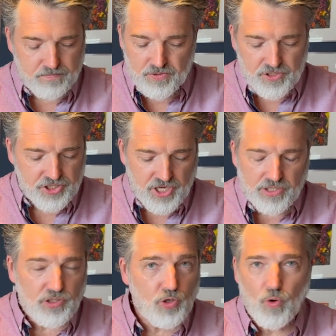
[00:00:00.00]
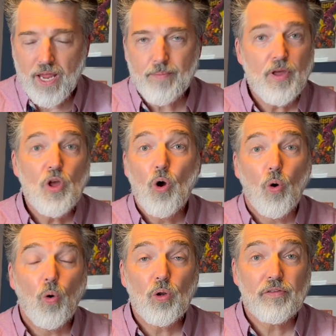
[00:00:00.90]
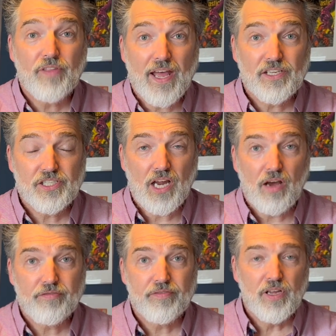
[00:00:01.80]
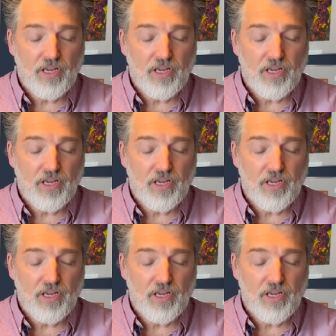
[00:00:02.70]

sun cream, all of that stuff.